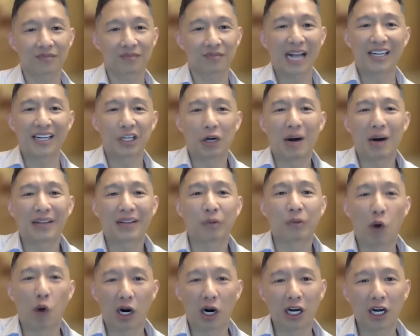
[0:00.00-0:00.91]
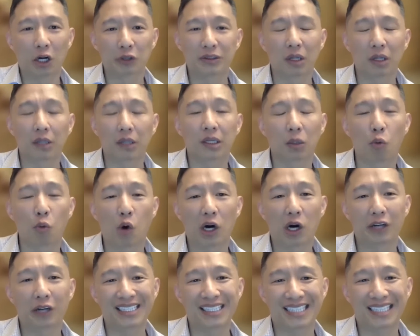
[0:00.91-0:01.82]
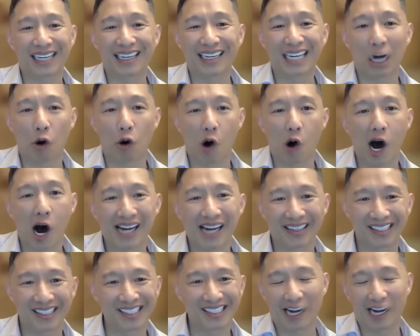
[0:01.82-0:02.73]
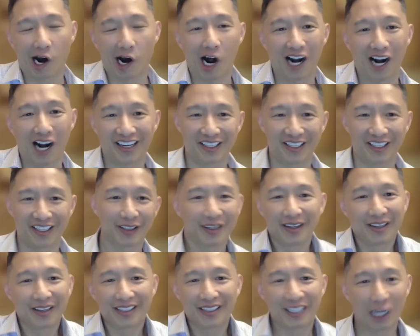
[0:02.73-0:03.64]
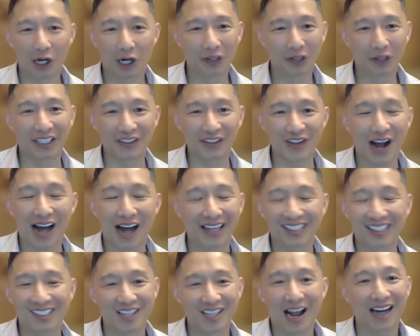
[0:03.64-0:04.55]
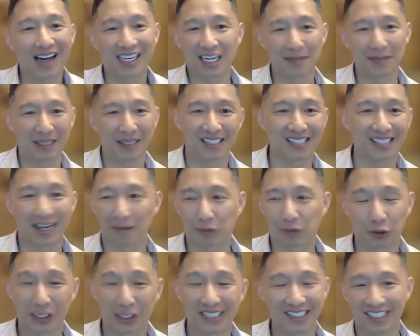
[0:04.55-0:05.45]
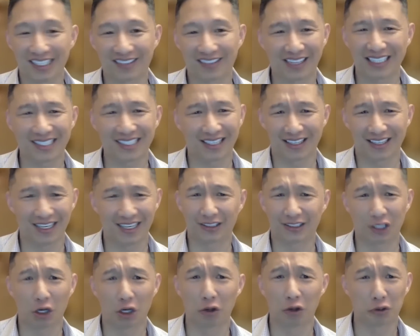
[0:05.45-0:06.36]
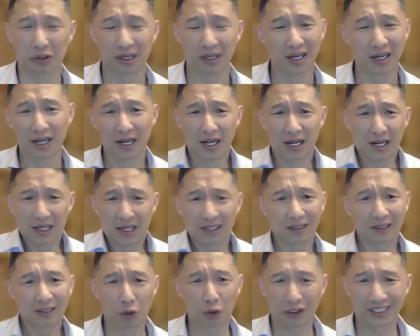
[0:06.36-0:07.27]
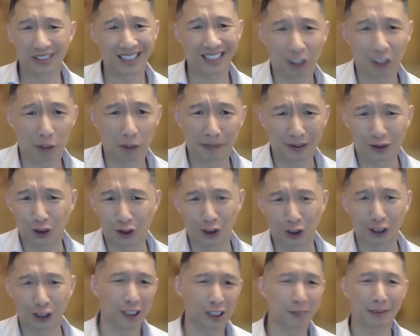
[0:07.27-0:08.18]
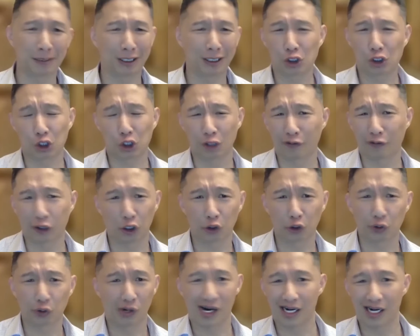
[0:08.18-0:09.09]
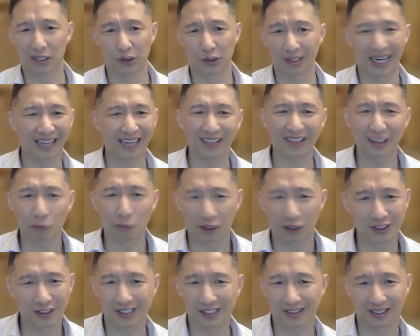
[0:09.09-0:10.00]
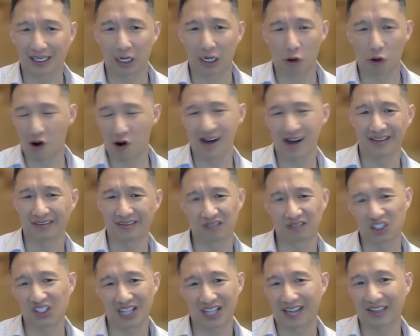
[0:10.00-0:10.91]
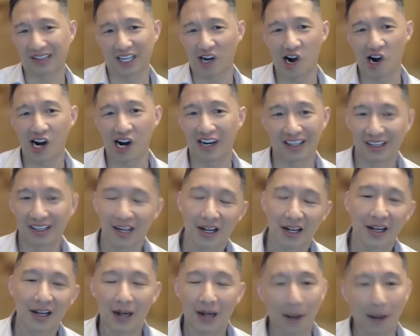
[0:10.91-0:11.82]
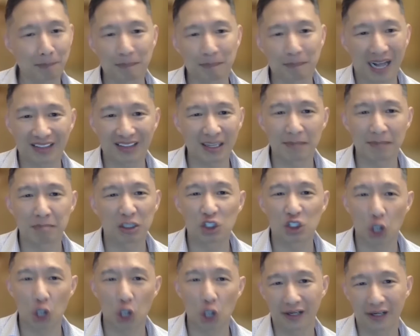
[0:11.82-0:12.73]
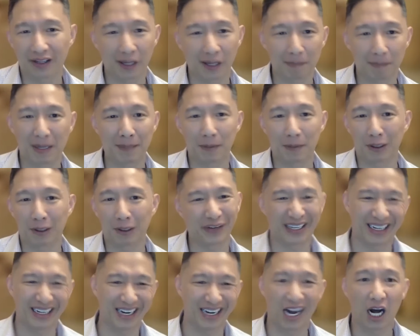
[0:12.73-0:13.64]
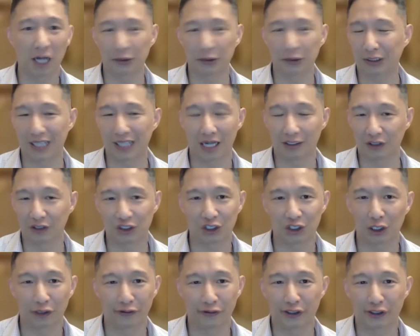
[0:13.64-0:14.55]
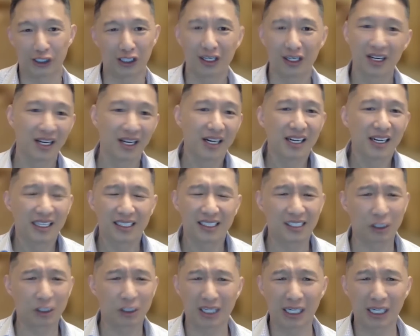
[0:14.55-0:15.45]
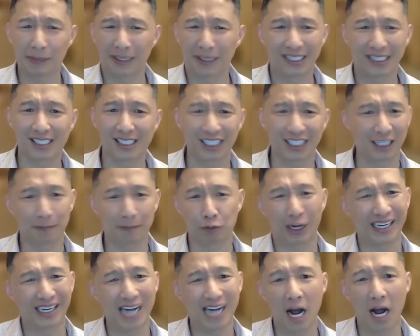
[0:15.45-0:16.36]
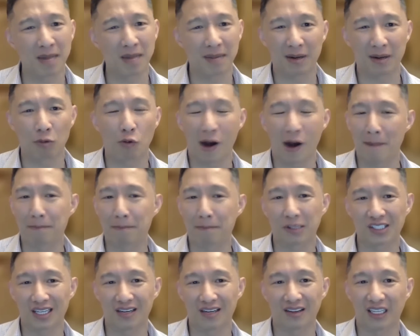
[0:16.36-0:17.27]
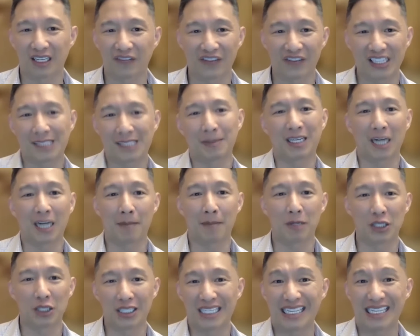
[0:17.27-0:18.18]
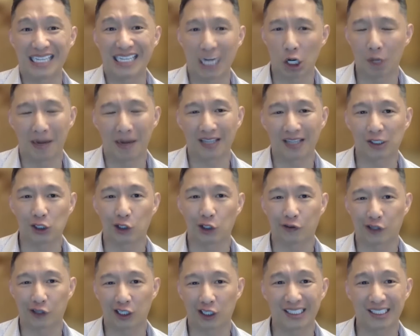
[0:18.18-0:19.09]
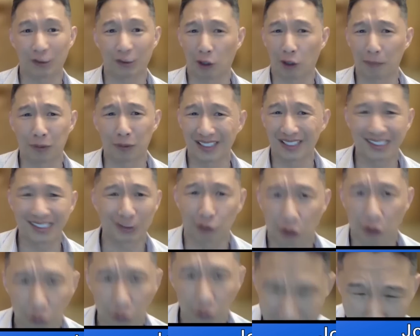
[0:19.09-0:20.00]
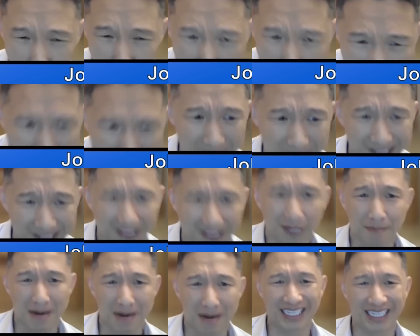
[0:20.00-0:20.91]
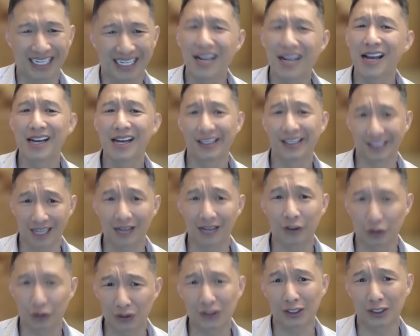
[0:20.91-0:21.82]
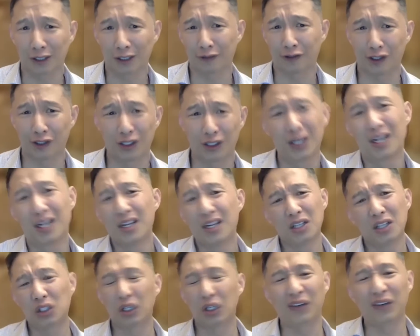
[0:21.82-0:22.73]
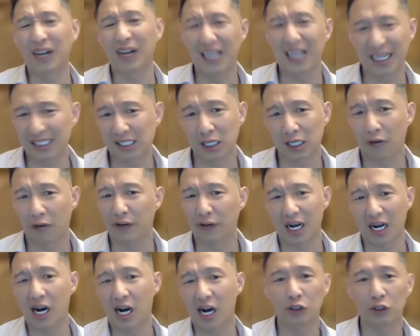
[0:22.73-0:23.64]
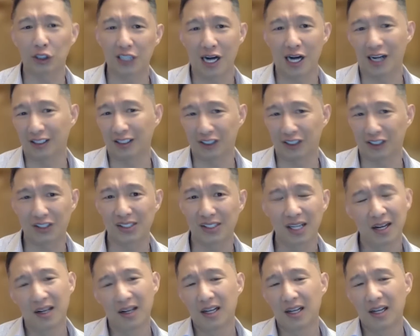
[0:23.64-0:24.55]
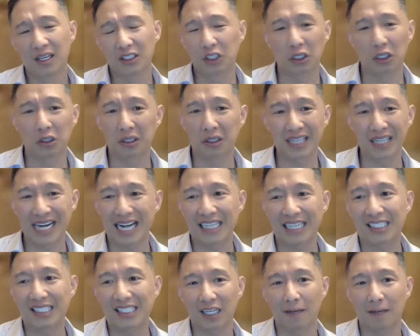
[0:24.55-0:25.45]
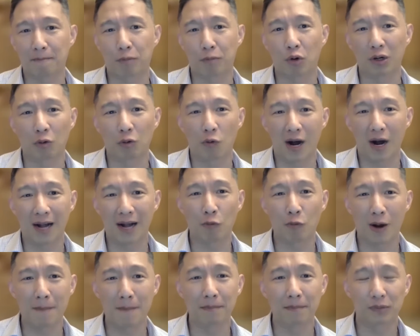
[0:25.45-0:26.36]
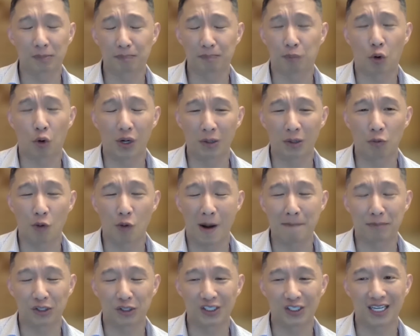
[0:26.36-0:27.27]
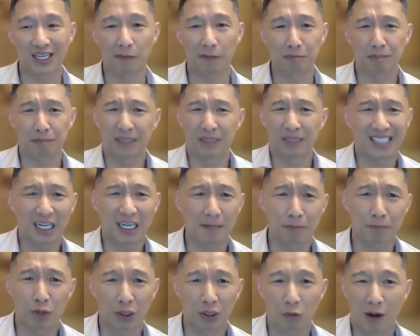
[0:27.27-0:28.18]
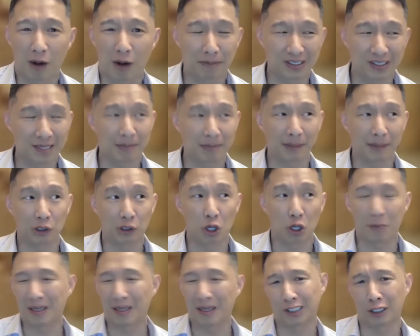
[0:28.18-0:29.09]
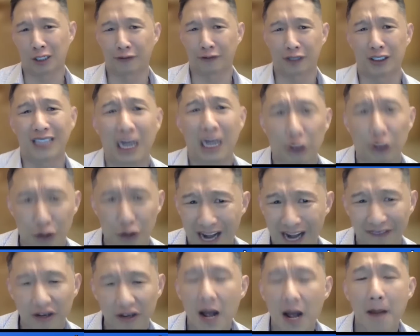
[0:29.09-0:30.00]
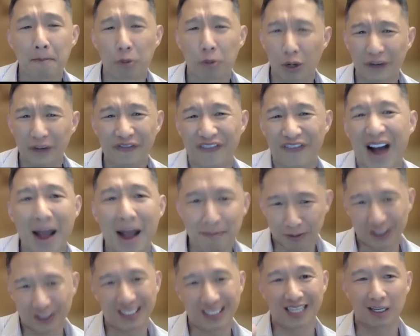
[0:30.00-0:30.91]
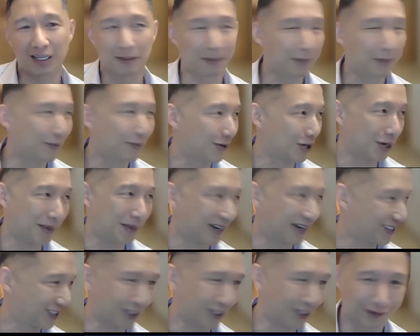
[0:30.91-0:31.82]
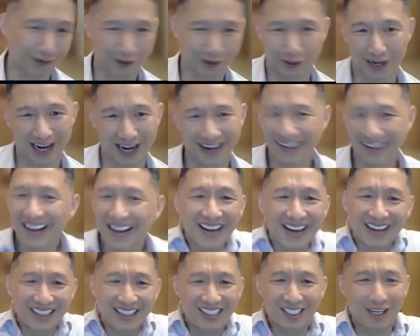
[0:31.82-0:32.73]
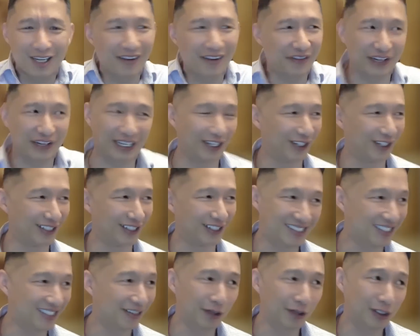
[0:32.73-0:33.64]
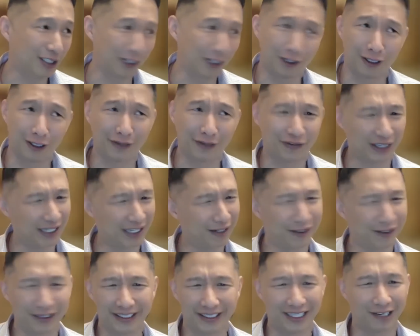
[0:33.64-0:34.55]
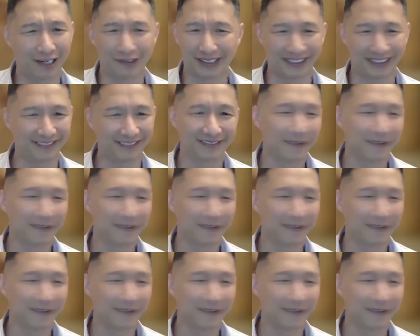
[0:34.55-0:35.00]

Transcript: And you know what? The world is going to go on as they are. You know, it's not going to be some crazy things world's going to go berserk just because silver go to 100. I think world's going to go on just like they are. I think majority of the people, even at $100 silver, is still going to be asleep. Right now, maybe 1% of the investment community know about silver. 0.001% of the money is gone to the silver. So even at a silver at $100, so you're looking at instead of 0.1%, instead of 0.1% people know about silver, now you have 0.5% of the people know about silver. It's still very early. It's very early going.